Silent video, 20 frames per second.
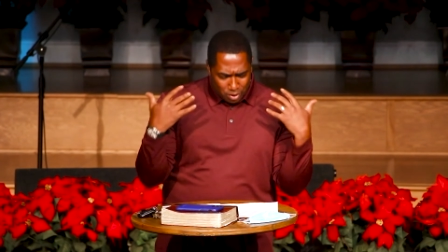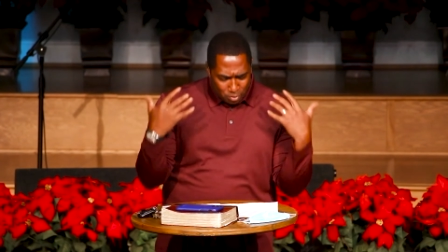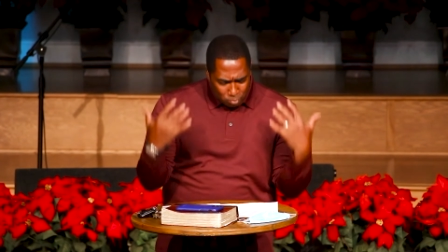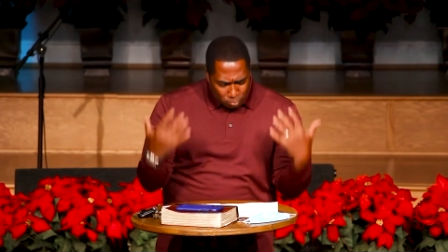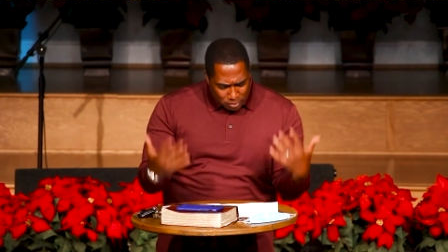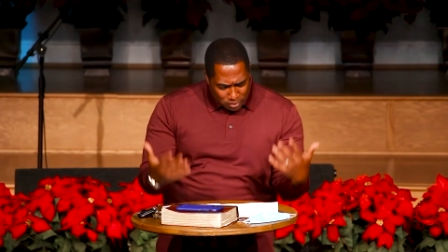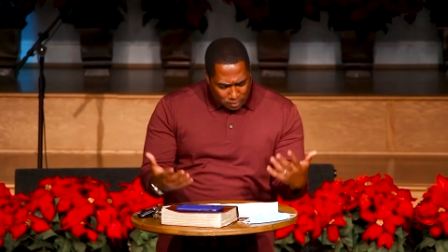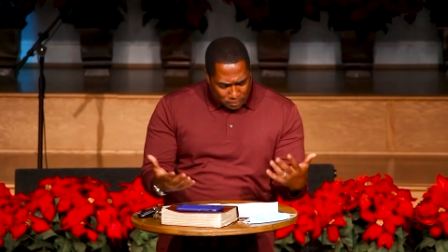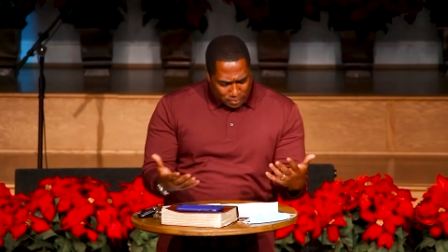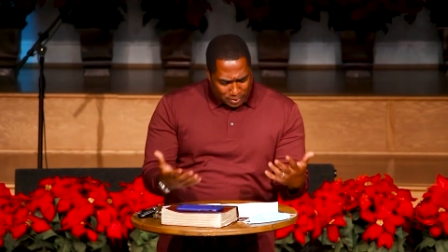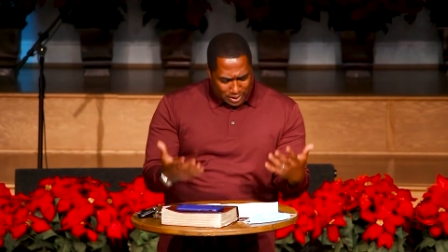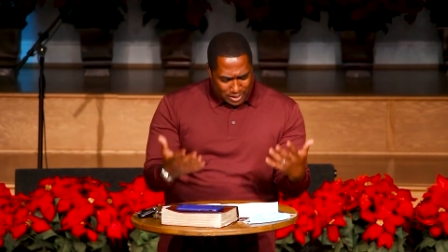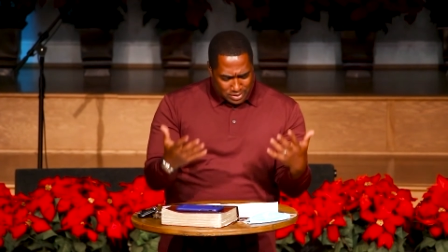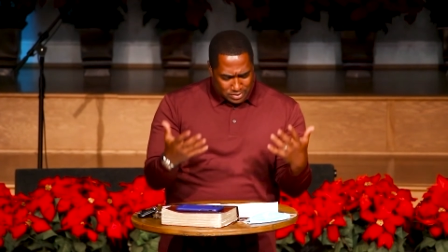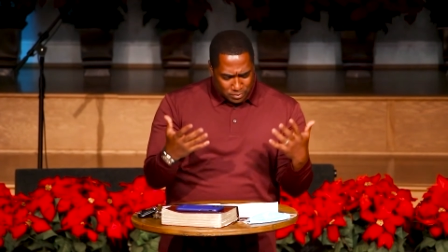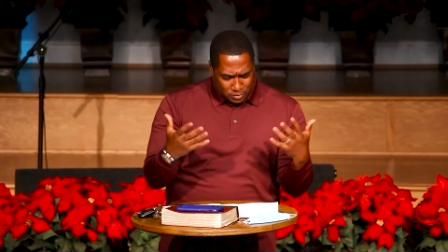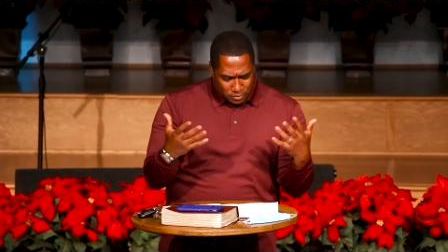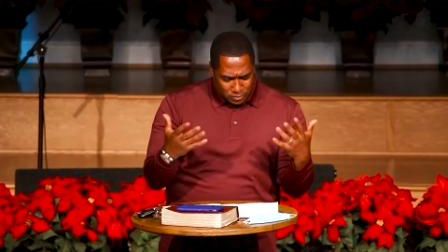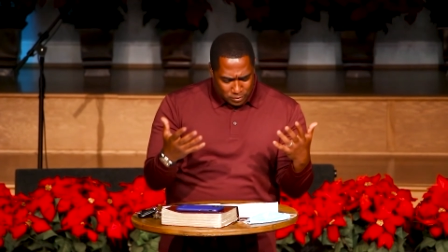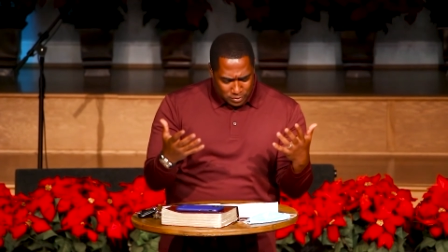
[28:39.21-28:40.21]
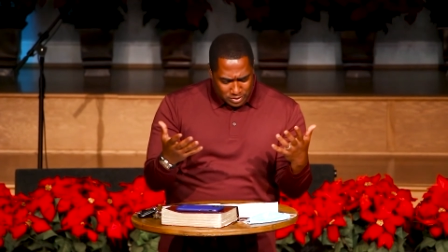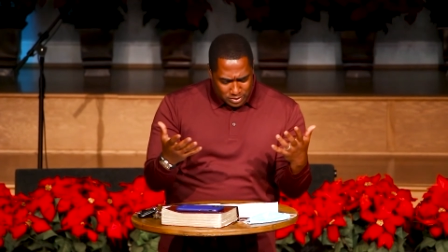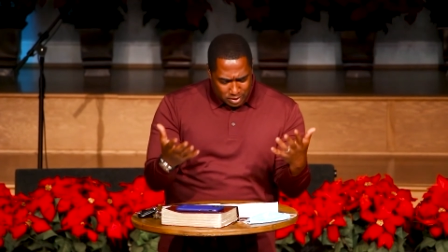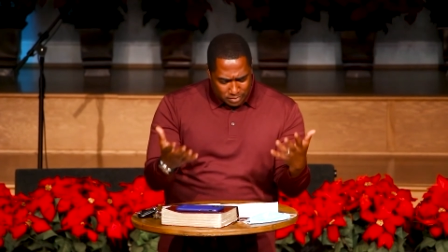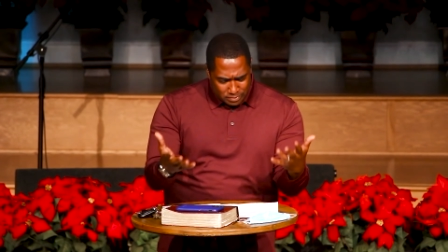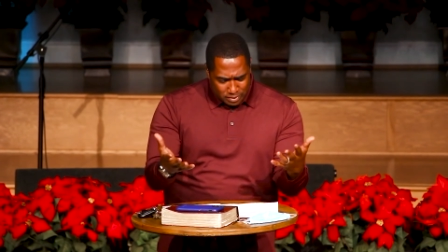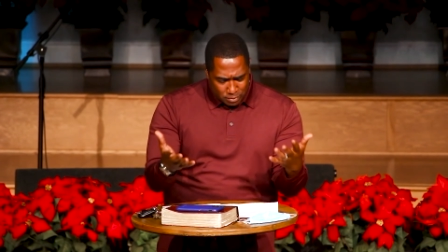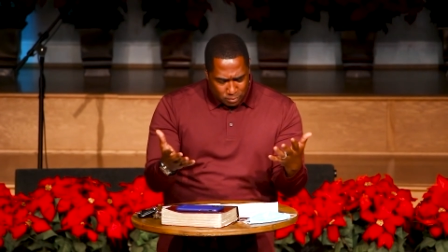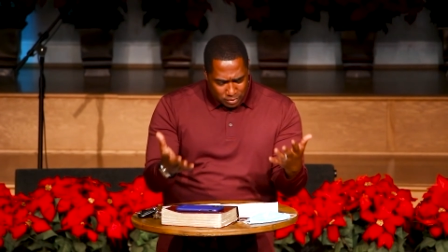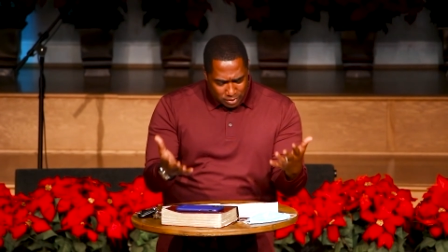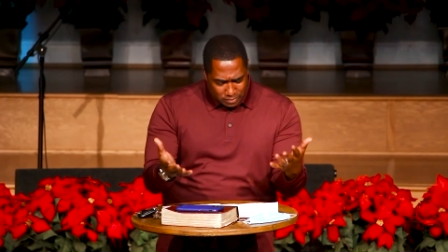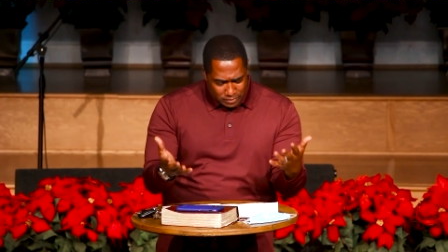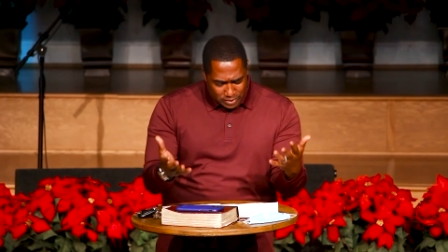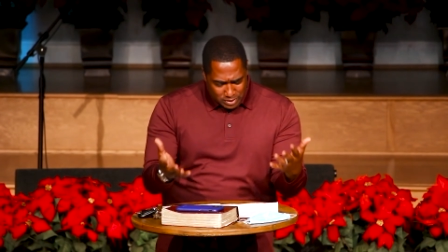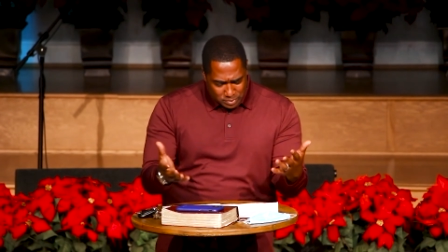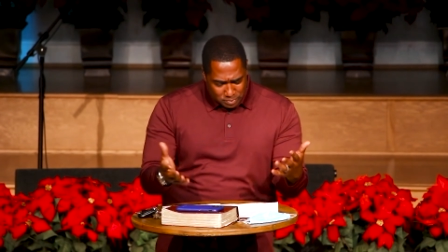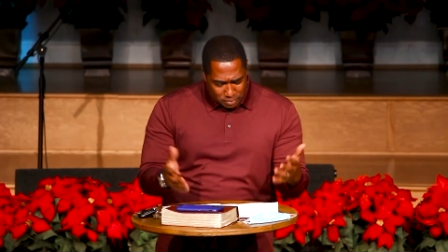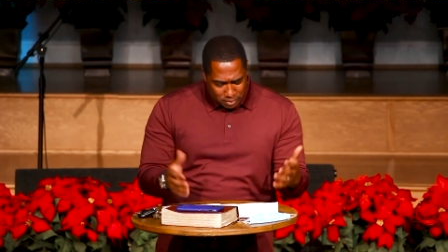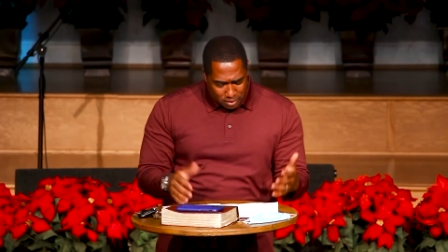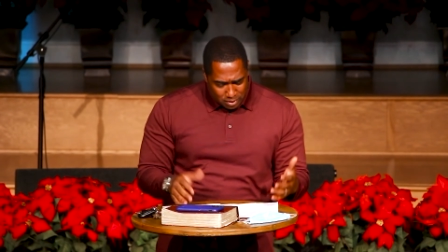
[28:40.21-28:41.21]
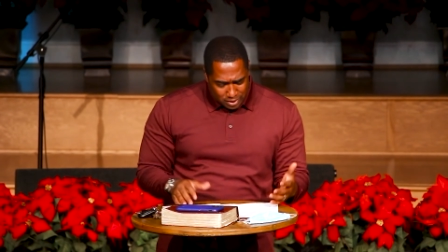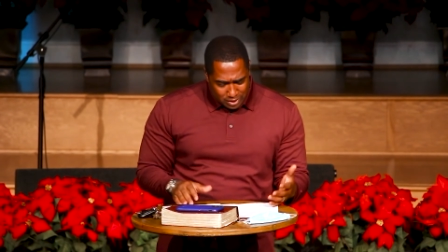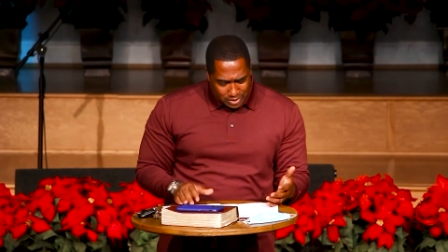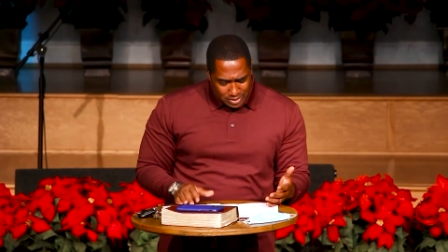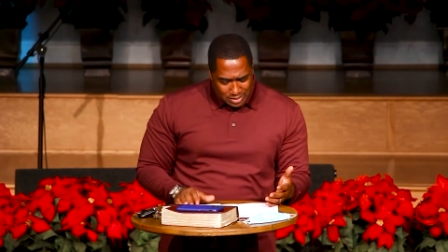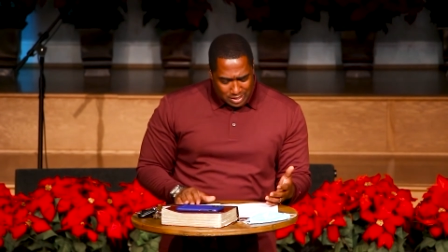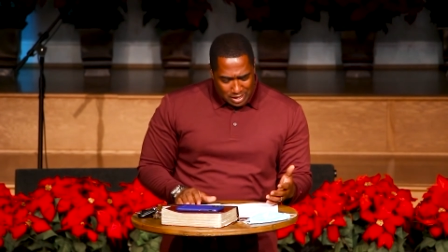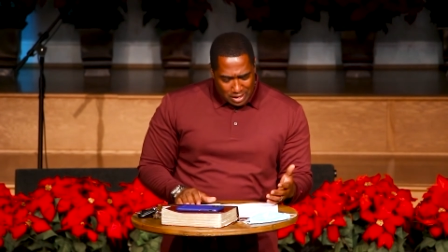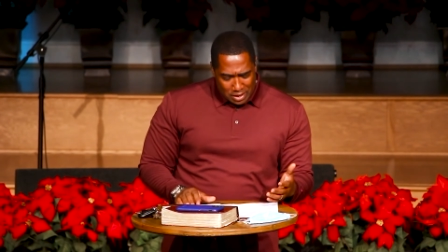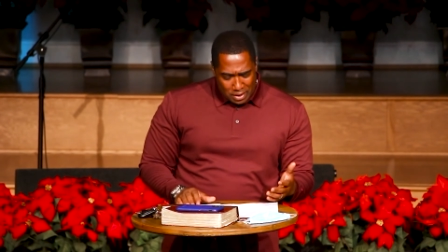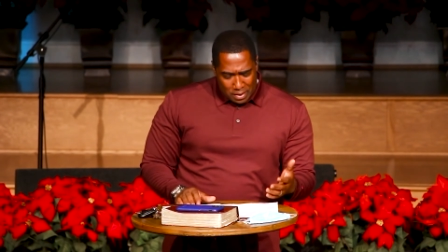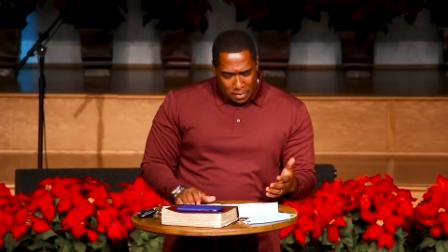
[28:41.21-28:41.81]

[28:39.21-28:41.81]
a real place for, for stuff that we've experienced.